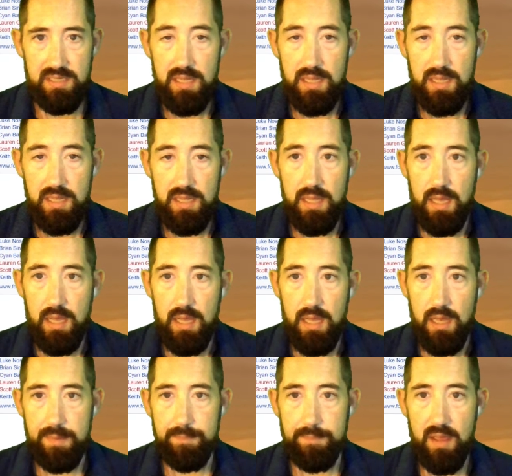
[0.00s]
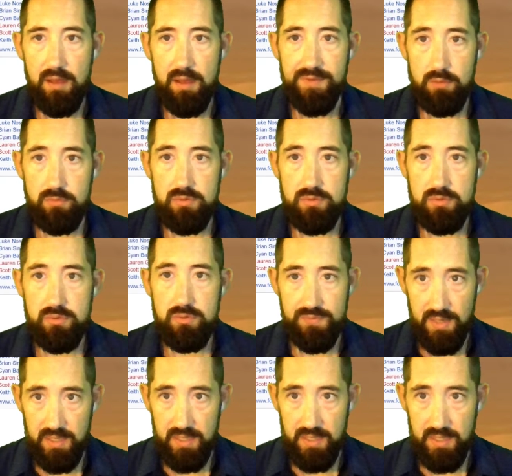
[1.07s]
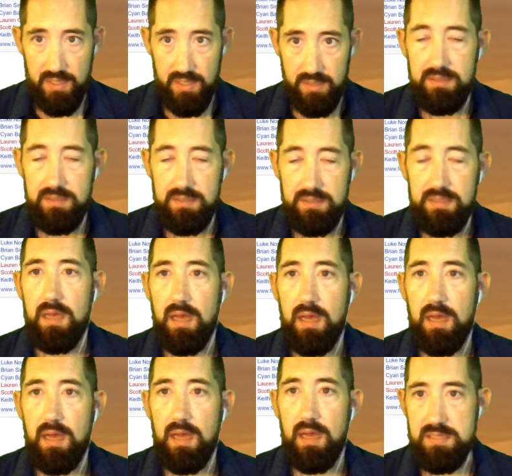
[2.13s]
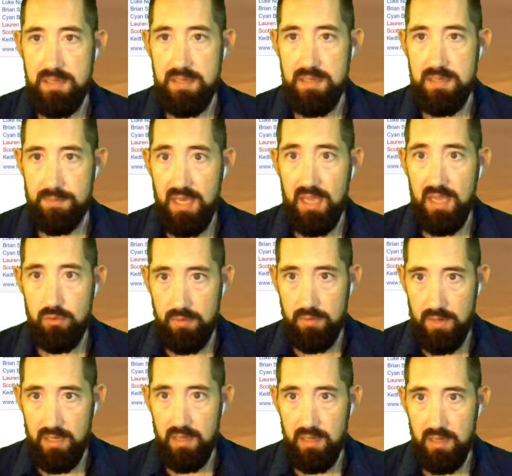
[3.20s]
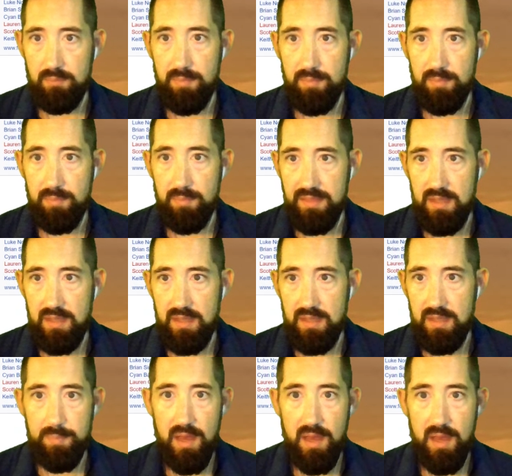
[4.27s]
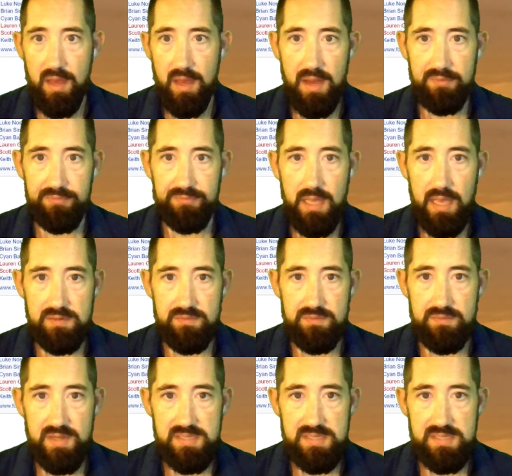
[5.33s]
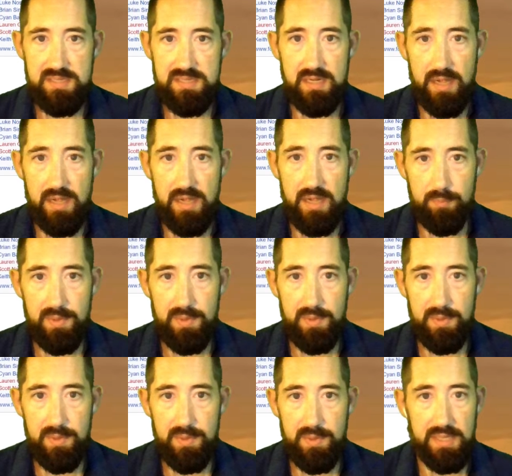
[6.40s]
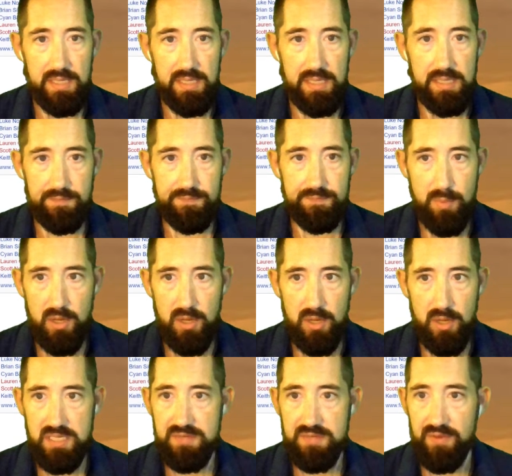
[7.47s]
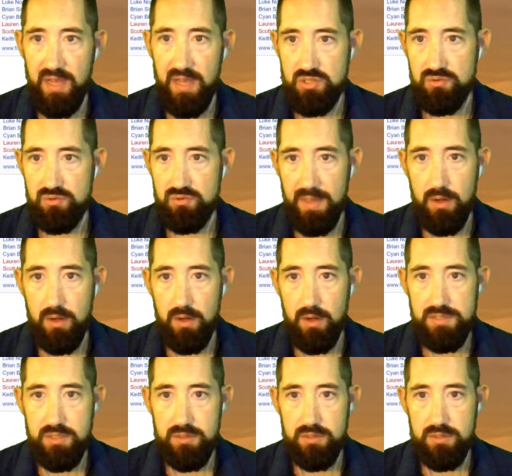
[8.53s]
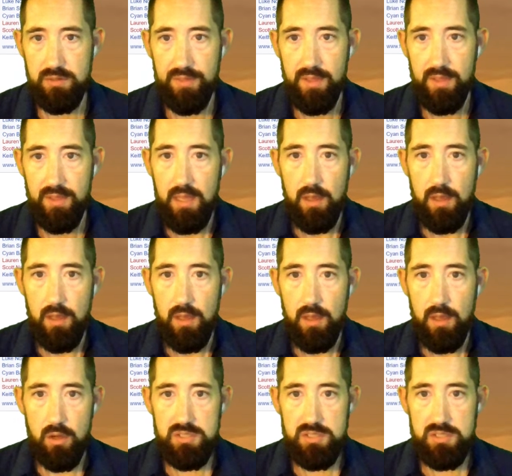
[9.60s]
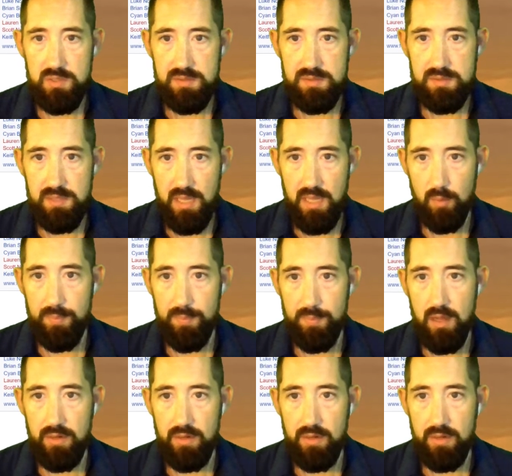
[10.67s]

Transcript: uh, something created by the PayPal Mafia, has invested in Airbnb, Lyft, Spotify, Stripe, and Oscar Health. Also was helping out Elon with SpaceX, Palantir,